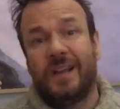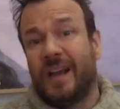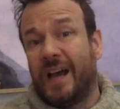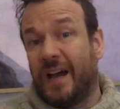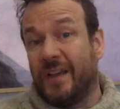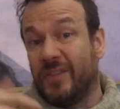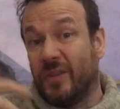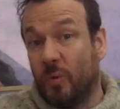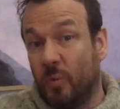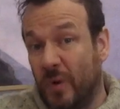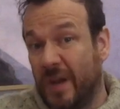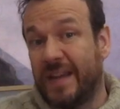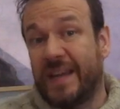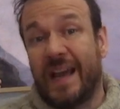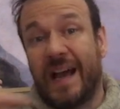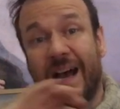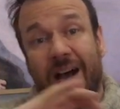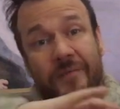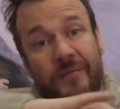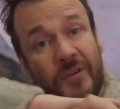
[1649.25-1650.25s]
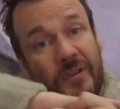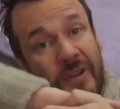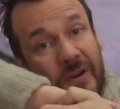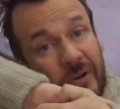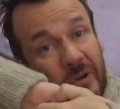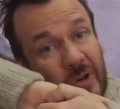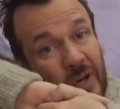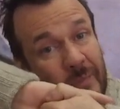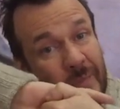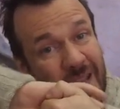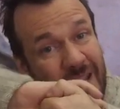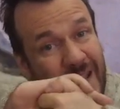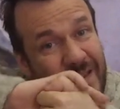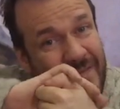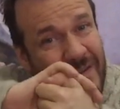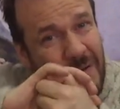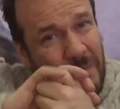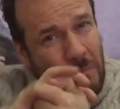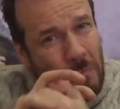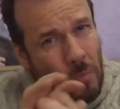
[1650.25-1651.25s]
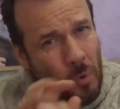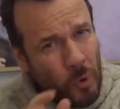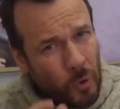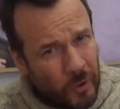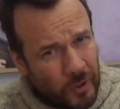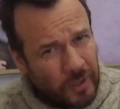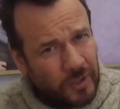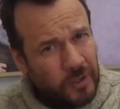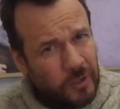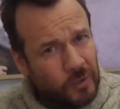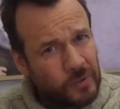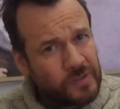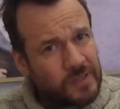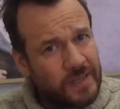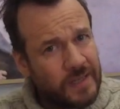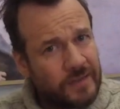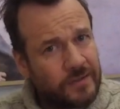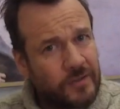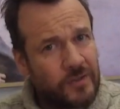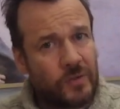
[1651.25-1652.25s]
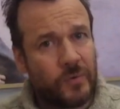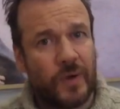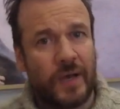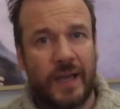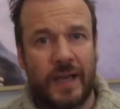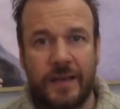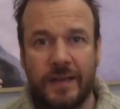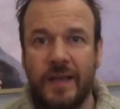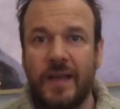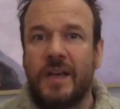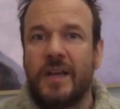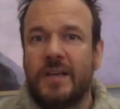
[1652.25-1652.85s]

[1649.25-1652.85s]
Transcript: And the week after, they're going to be even more closely intertwined.